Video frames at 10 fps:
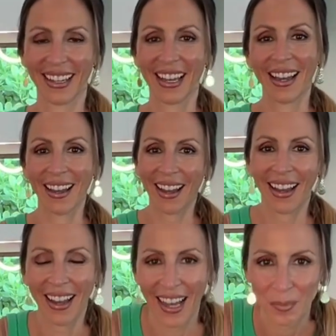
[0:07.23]
Happy
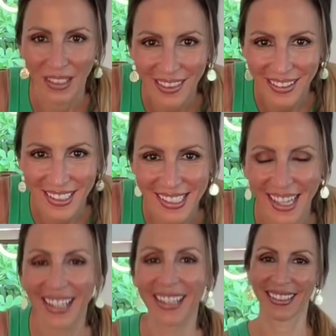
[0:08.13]

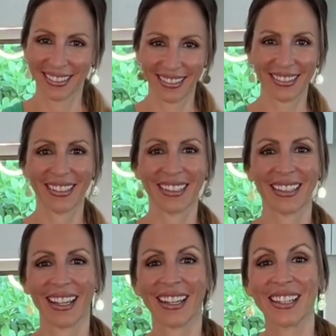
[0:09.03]
Thursday.
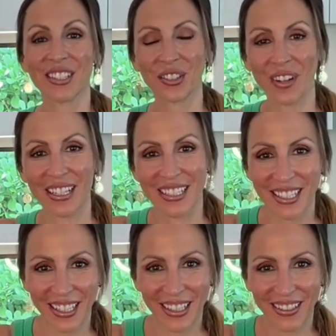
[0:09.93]
It's your friend
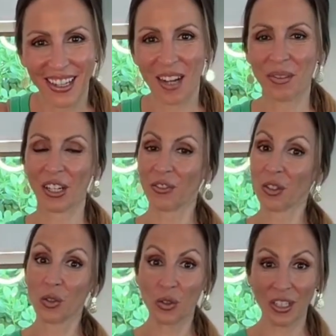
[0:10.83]
Gio. I'm here for
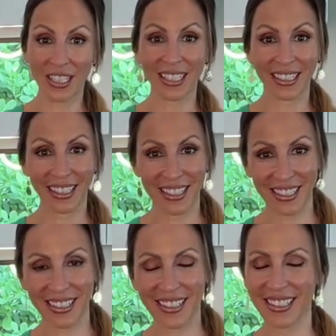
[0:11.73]
Nutrition
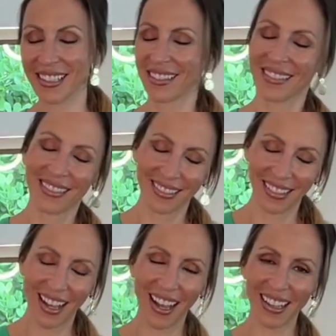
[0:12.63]
Kitchen's
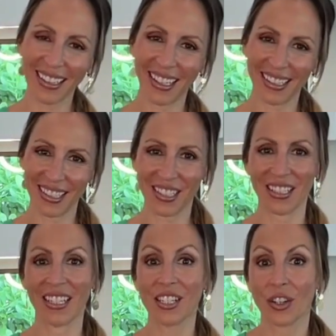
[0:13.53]
holiday
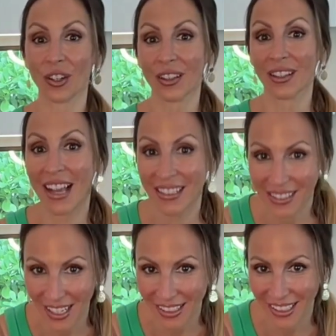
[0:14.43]
edition. It's our last
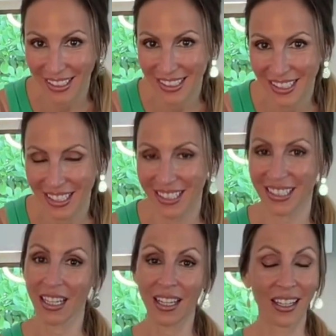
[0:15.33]
holiday edition.
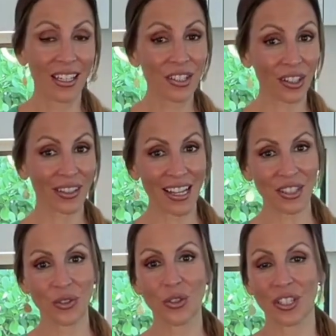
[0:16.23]
It's our
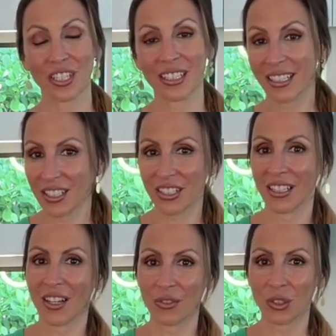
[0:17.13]
last Nutrition Kitchen
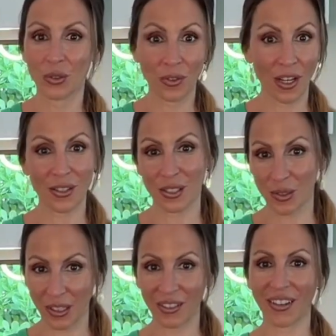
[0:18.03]
of
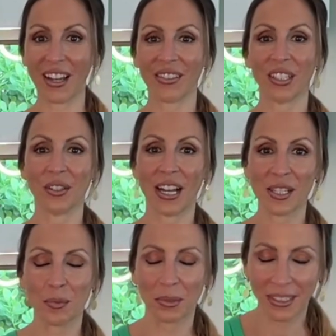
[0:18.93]
2025. Can you
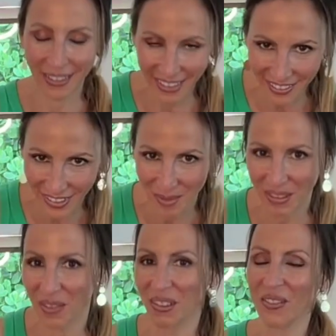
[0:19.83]
guys believe it?
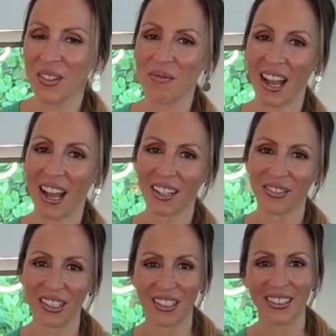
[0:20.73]
But I'm coming back for
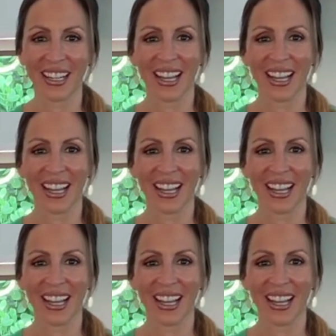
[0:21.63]
you.